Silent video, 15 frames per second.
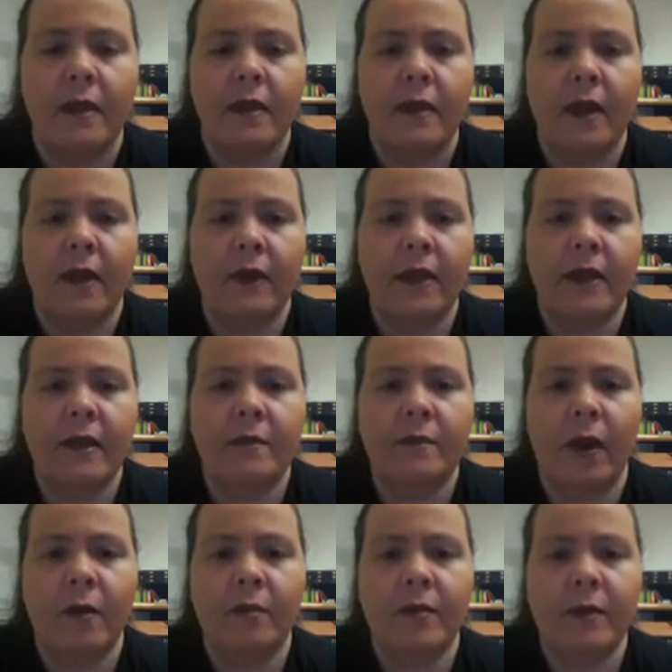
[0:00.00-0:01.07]
Now, in
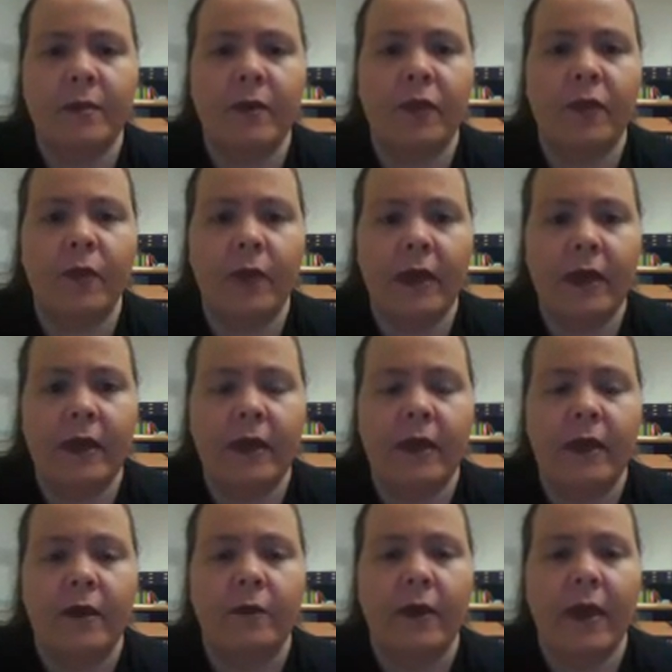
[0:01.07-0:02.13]
problem number 3,
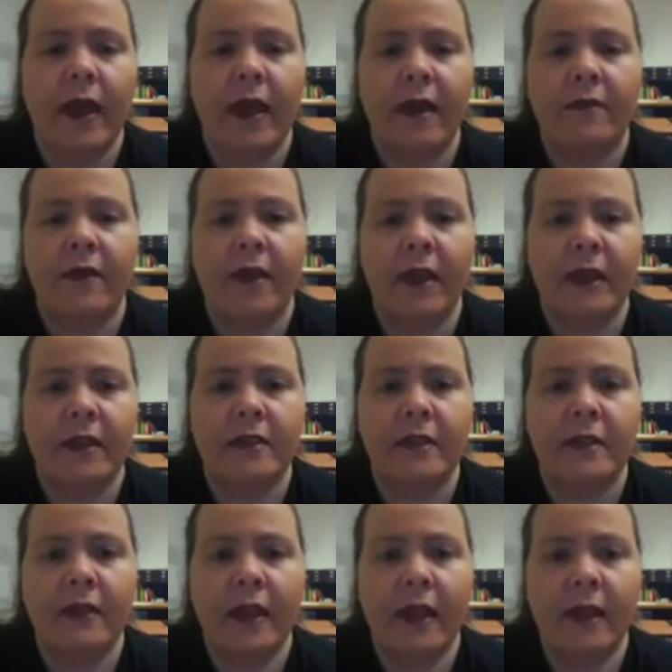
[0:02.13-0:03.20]
we have x
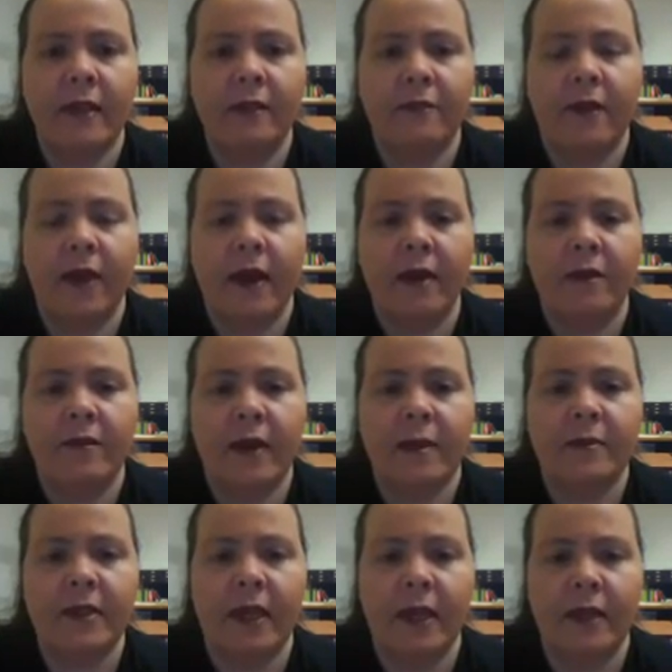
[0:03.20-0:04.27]
to the negative 5
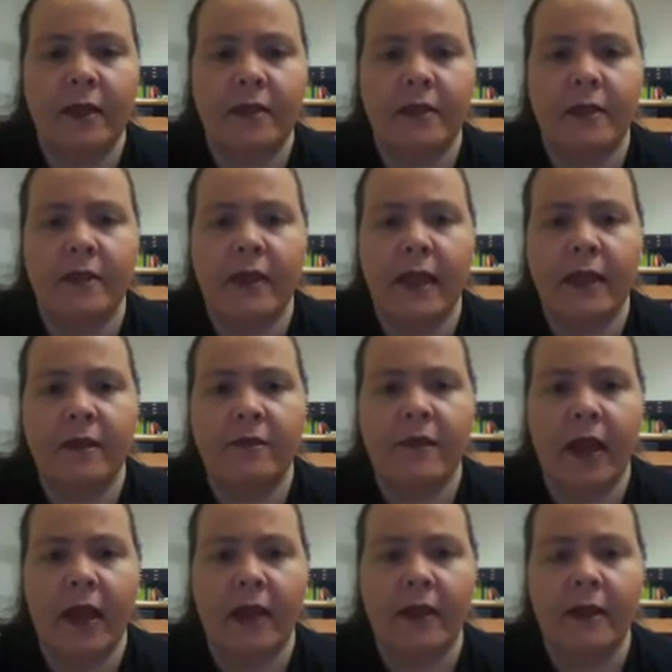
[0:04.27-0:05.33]
times x to the negative
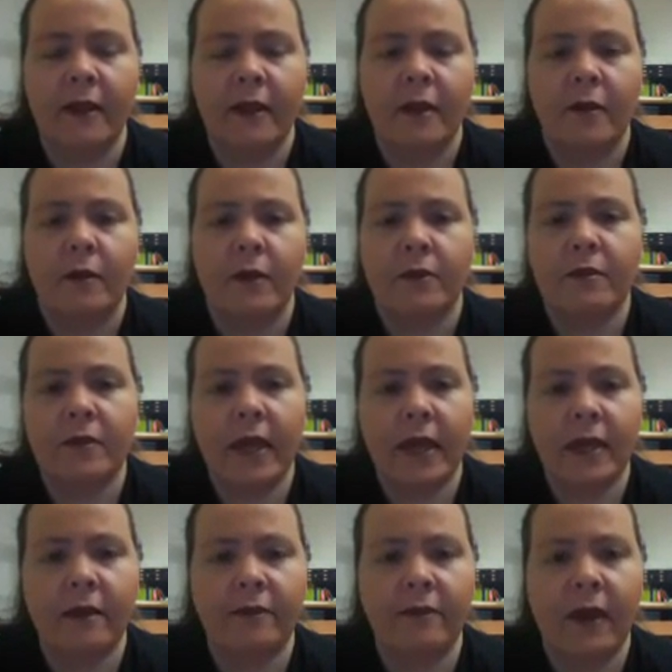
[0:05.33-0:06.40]
9. Well,
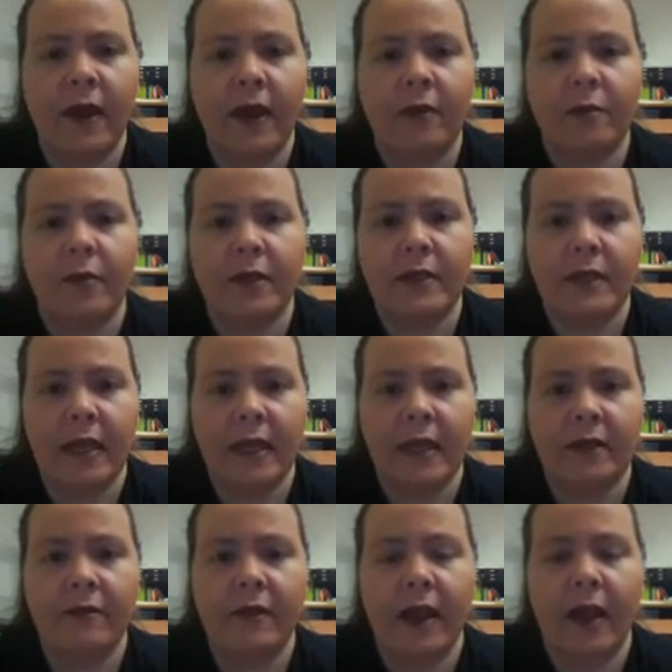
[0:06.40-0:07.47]
negative 5 plus
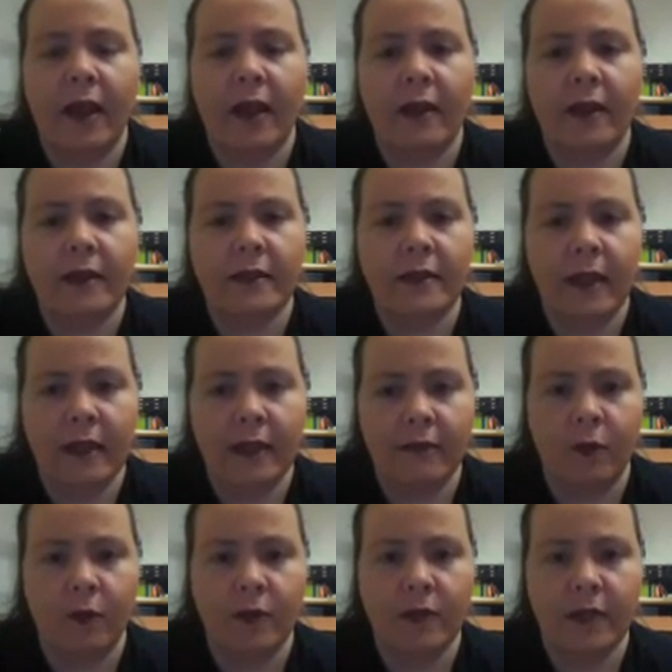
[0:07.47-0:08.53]
negative 9 is negative
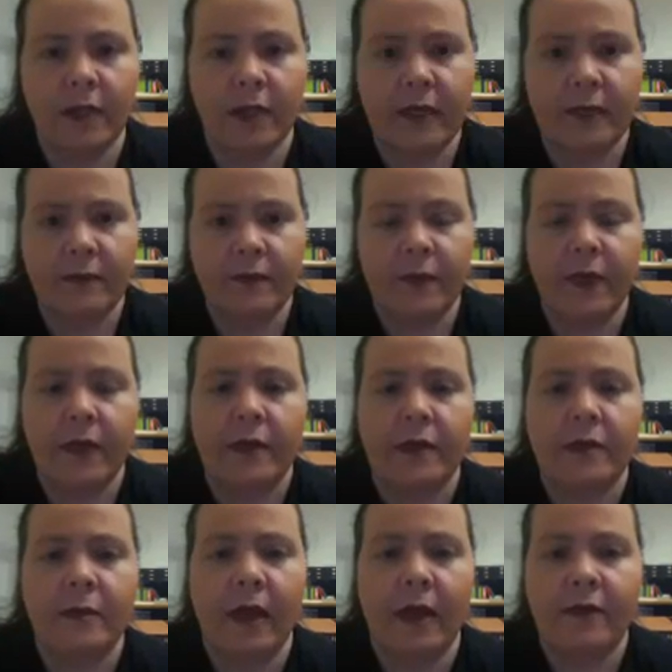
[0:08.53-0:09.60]
14,
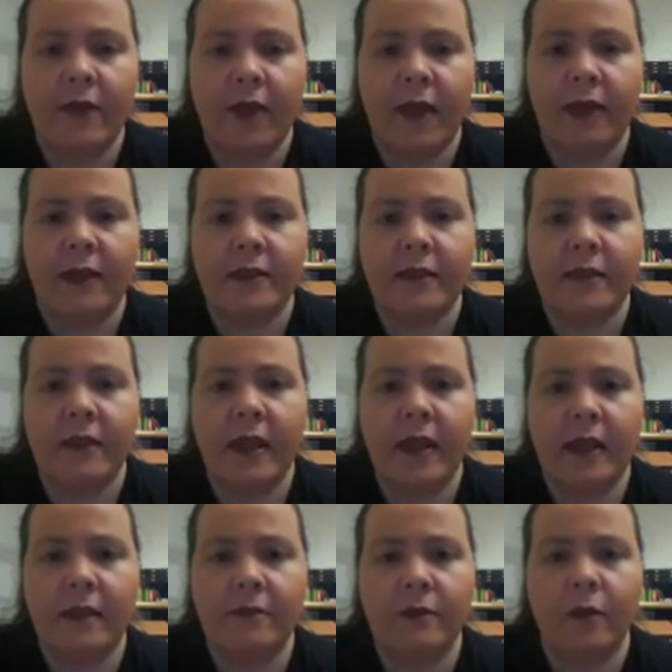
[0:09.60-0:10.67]
so we have x to the
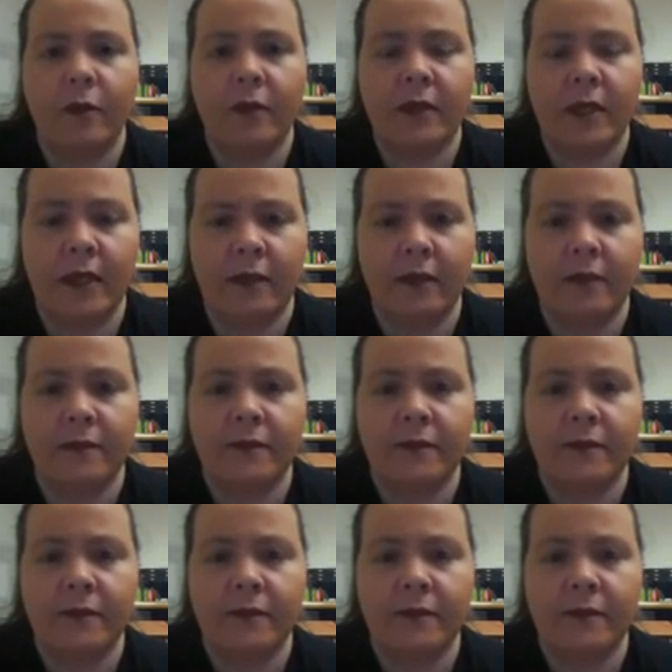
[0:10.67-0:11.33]
negative 14th,